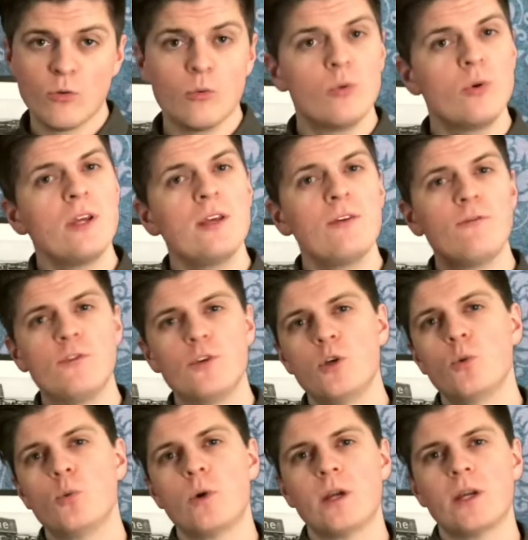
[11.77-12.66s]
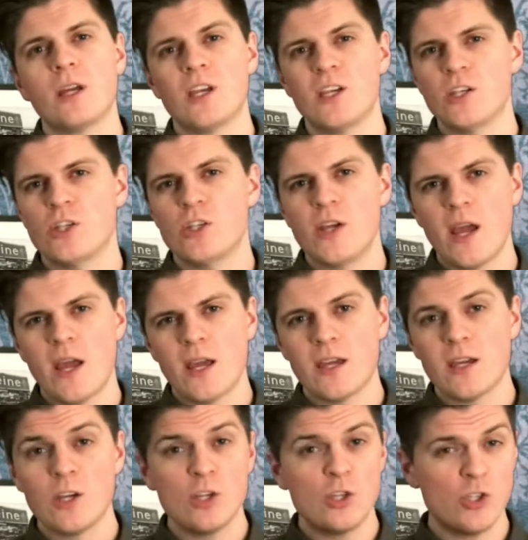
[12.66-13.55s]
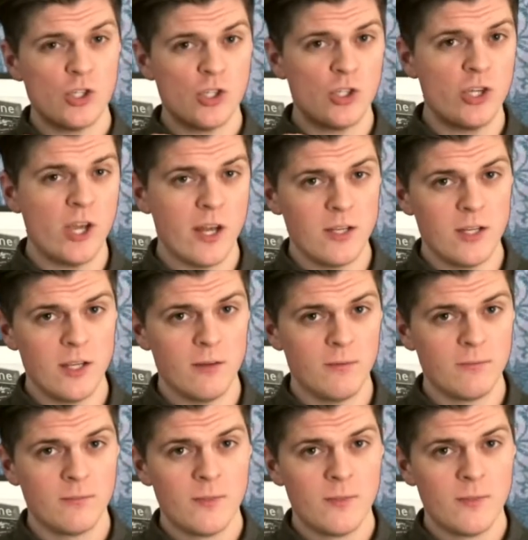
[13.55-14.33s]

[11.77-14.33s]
reviewing Jay Shetty,